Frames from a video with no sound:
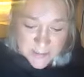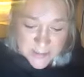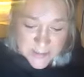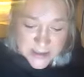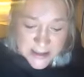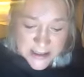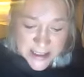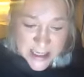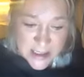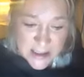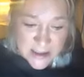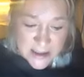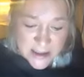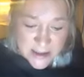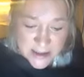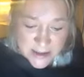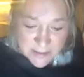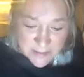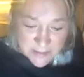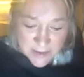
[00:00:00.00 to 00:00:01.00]

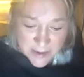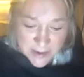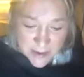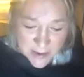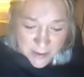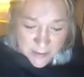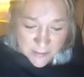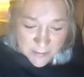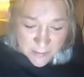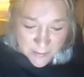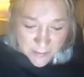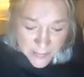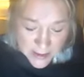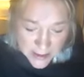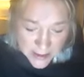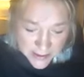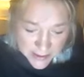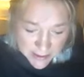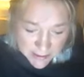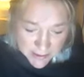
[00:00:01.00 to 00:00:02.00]
Snakes, and
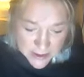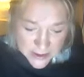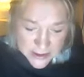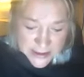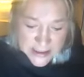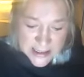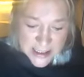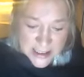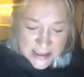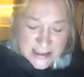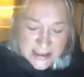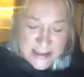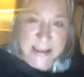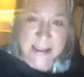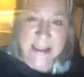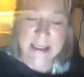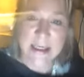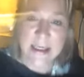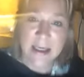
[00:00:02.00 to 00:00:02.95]
there are snakes in